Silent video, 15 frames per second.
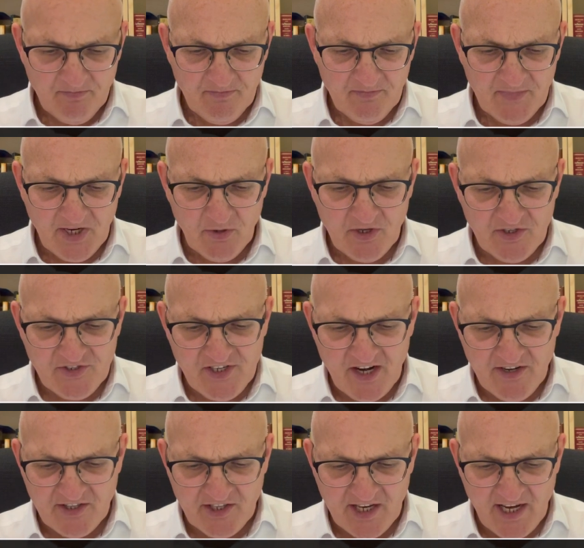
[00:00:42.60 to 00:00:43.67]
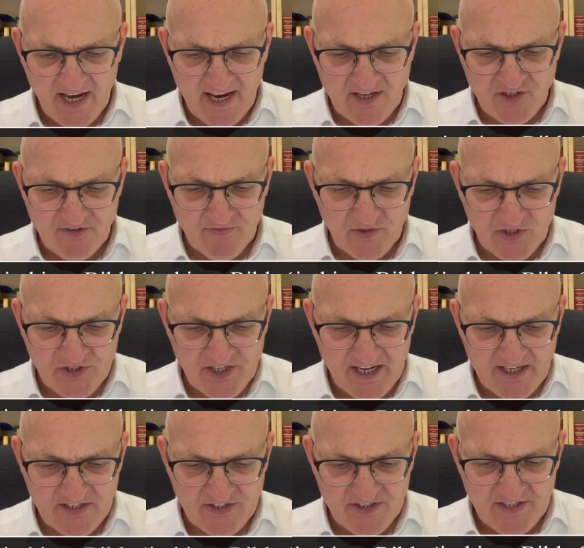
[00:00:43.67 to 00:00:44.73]
Now, concerning the collection for the
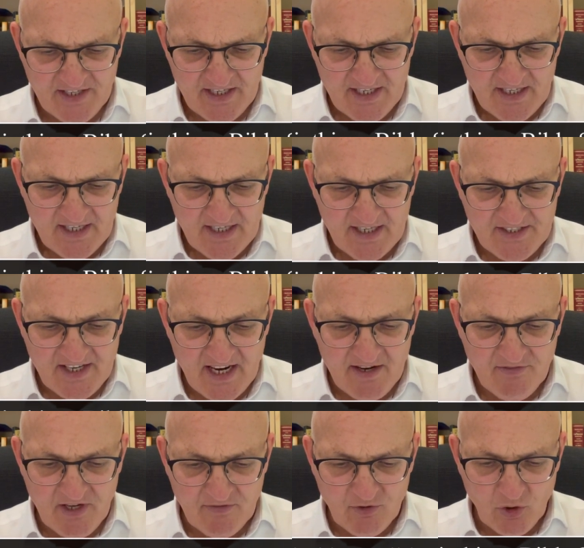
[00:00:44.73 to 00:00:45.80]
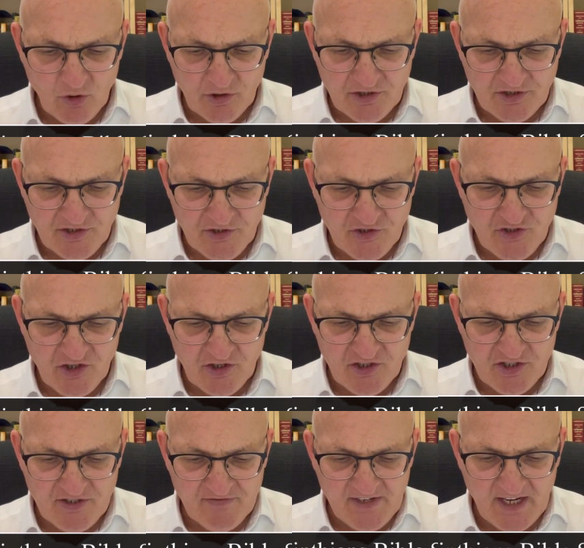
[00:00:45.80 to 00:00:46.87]
saints, as I have given order to the churches
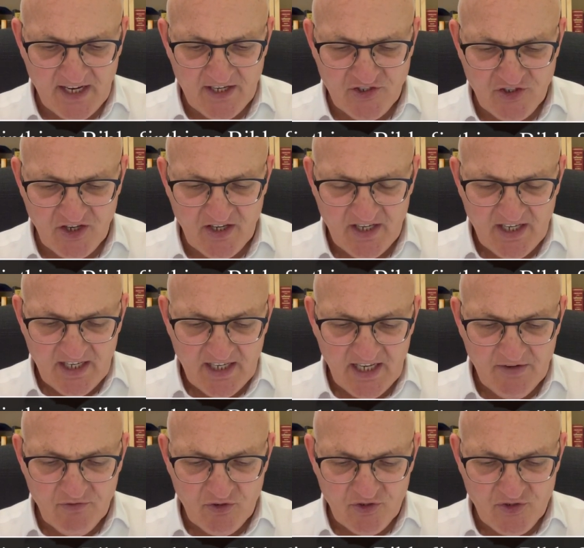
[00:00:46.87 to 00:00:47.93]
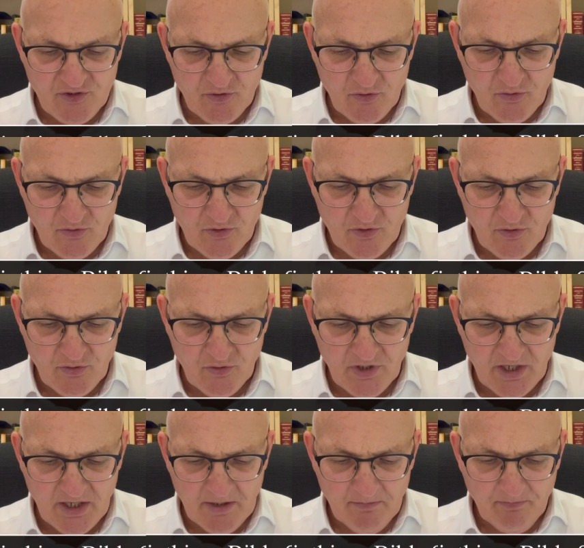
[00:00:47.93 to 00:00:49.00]
of Galatia, even so do
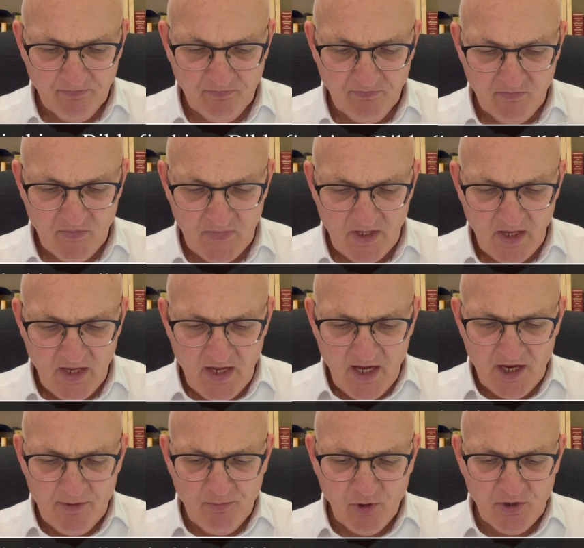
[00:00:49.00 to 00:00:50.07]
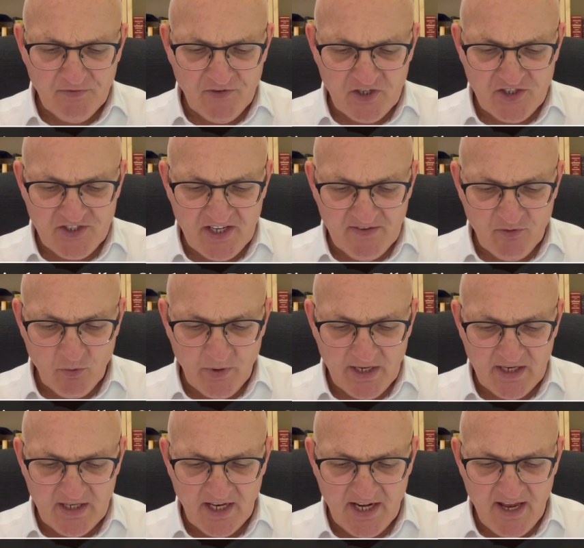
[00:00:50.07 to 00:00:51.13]
ye. And upon the first day of the
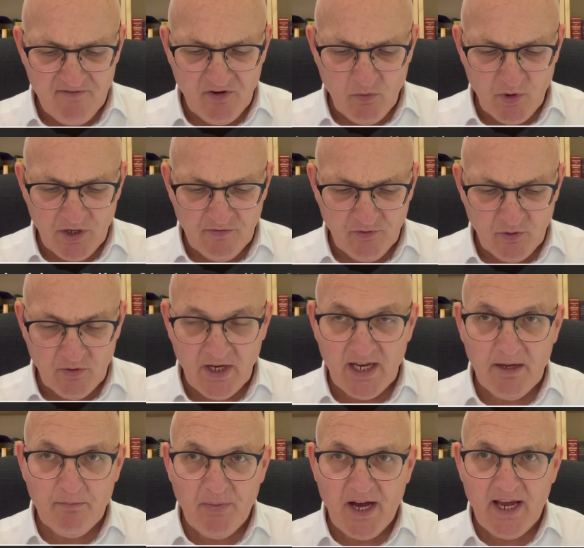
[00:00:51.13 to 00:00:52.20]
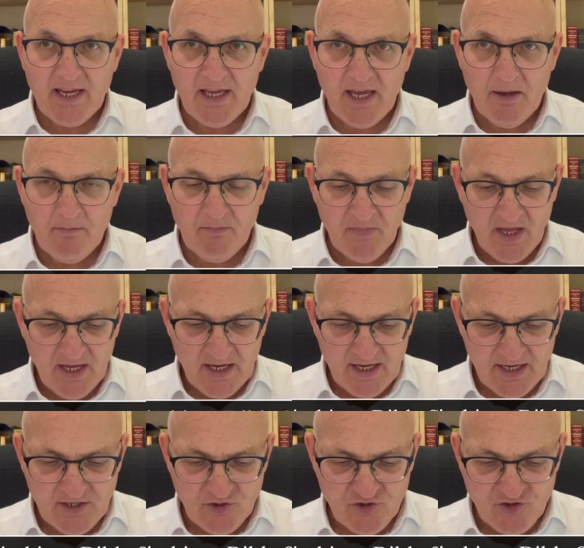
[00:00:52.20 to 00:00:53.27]
week, let every one of you lay by him
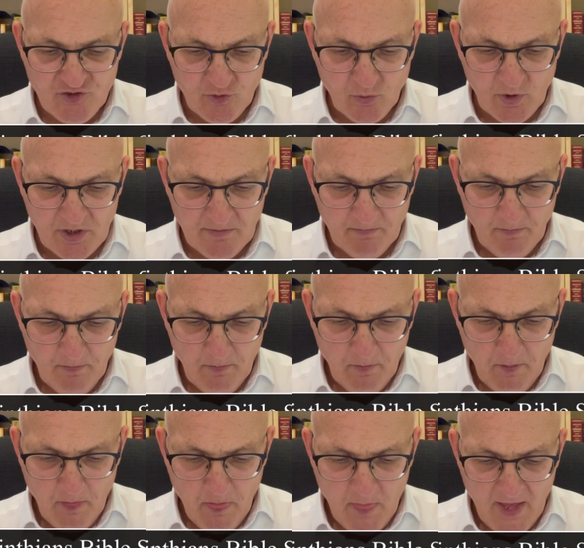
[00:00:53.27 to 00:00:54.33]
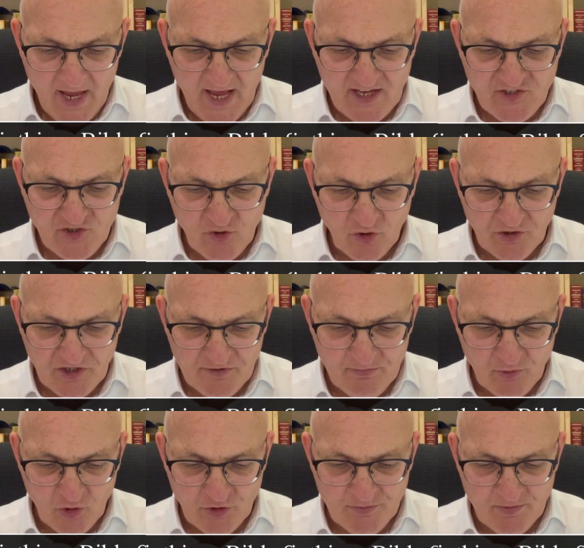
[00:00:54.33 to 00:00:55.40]
in store, as God hath
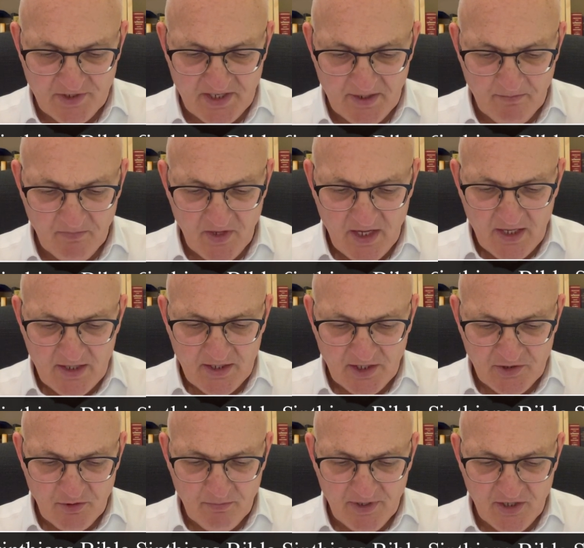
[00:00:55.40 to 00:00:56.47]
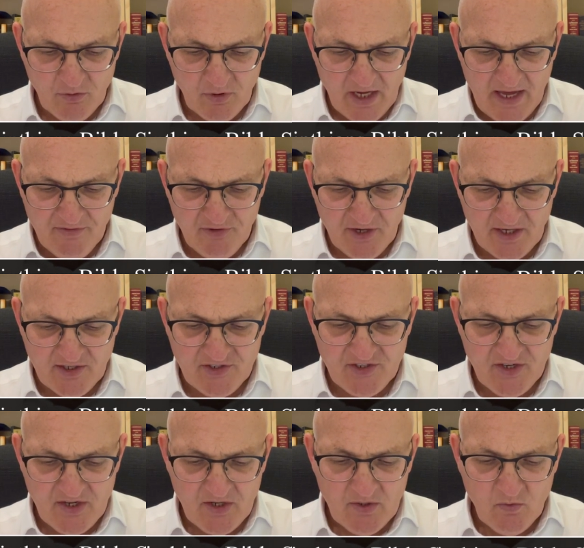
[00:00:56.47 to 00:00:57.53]
prospered him, that there be no gatherings
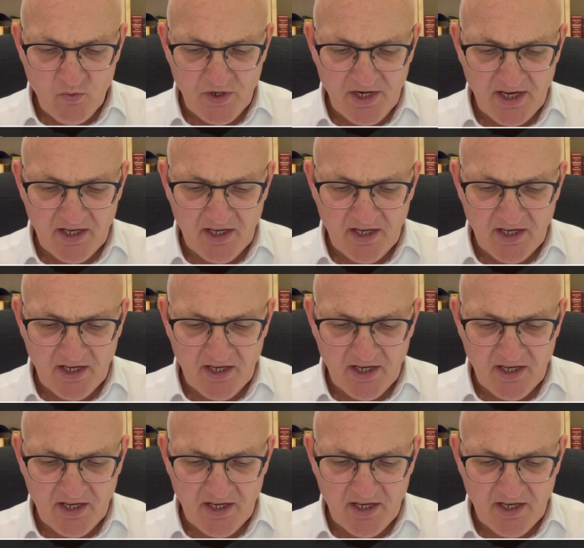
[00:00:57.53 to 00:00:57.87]
when I